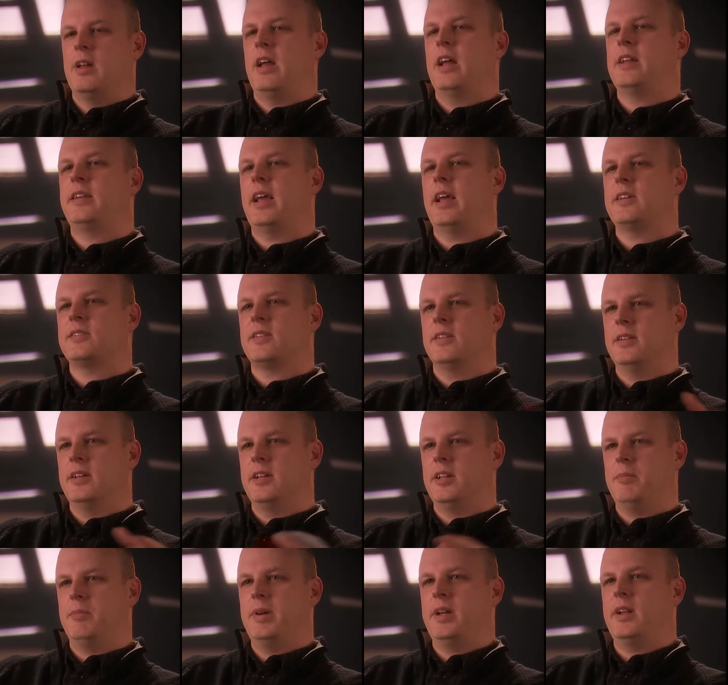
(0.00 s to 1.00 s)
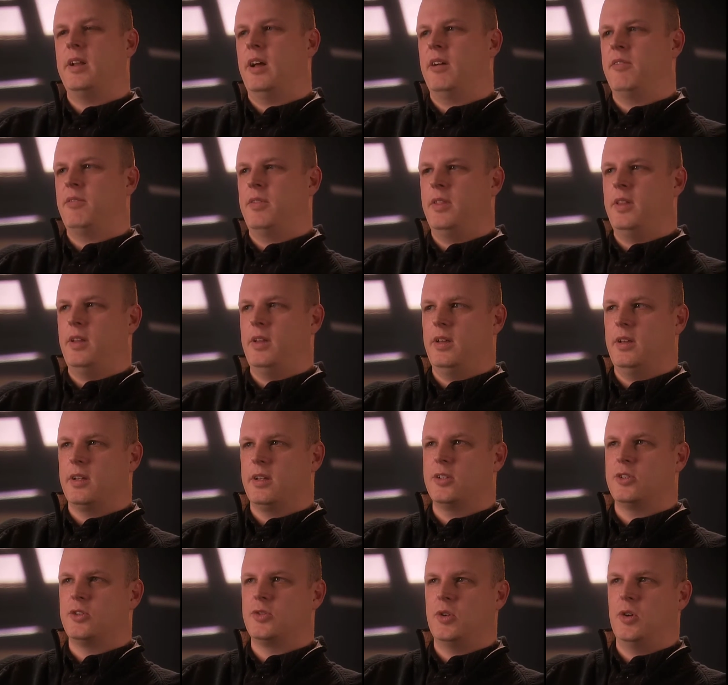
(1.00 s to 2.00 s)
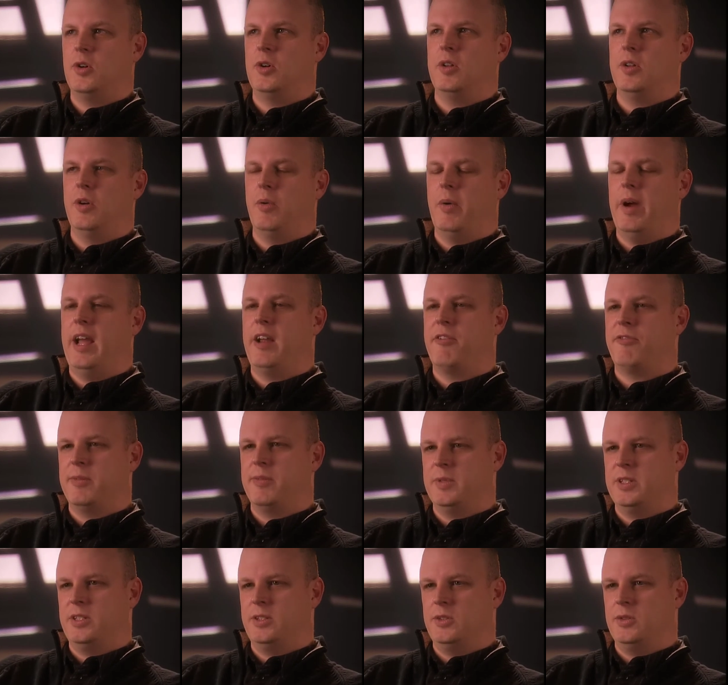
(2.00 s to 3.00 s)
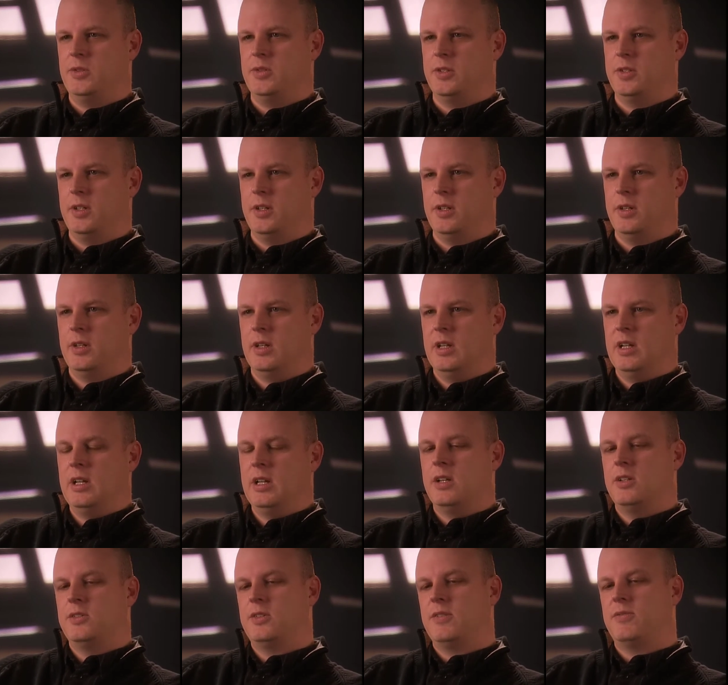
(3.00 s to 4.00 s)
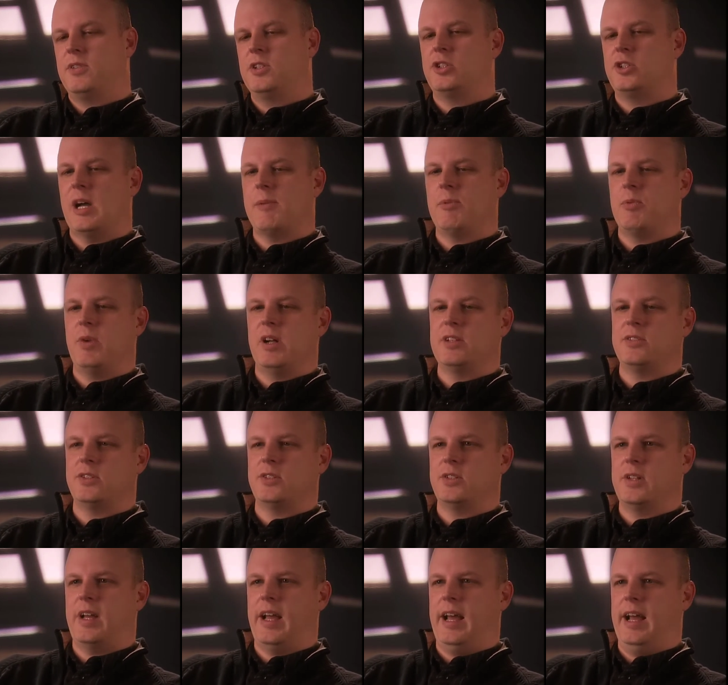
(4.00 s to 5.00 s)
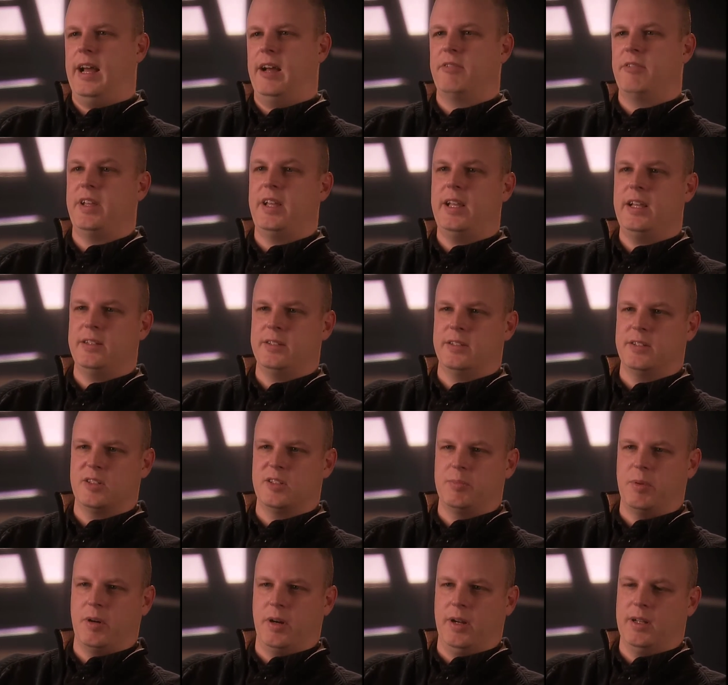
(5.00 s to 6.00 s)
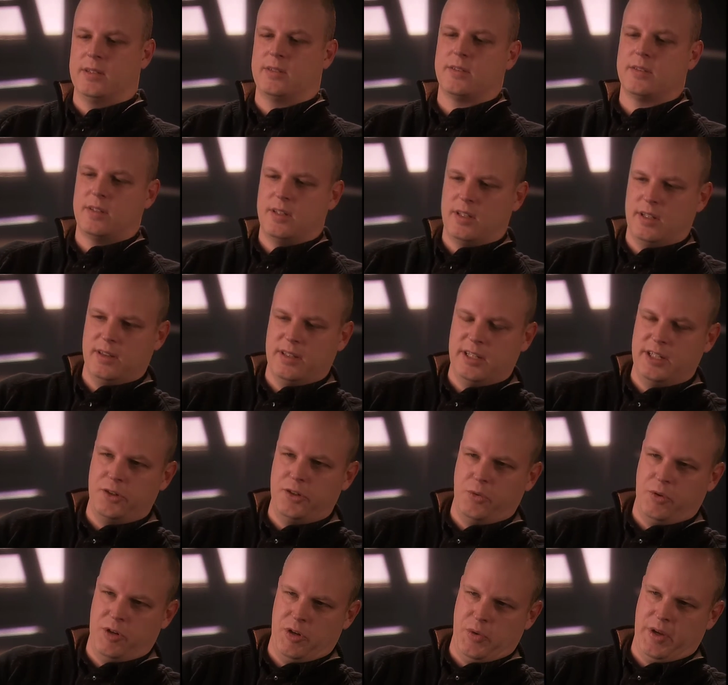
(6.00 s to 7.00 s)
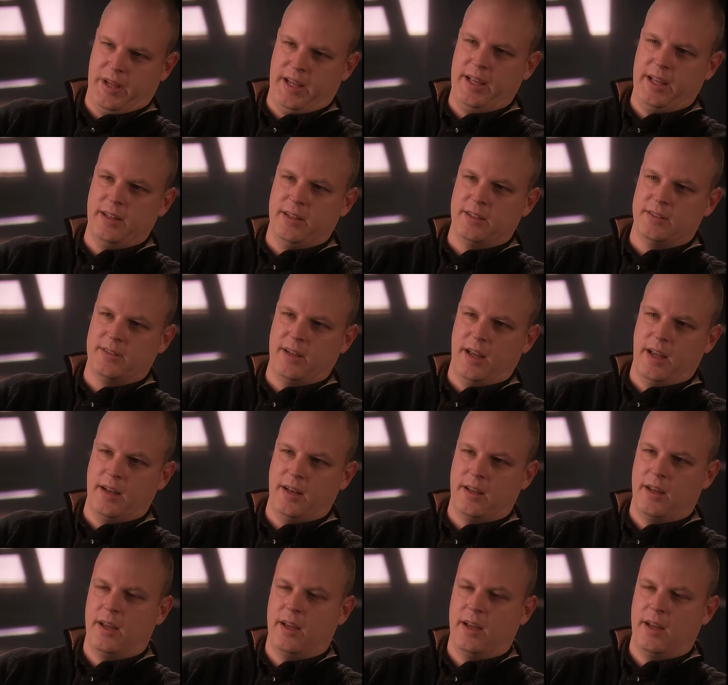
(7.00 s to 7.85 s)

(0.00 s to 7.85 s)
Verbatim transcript: It takes a little bit of the control away from the user. So if the shaman wants you to have a healing experience, he'll lead you into a healing state.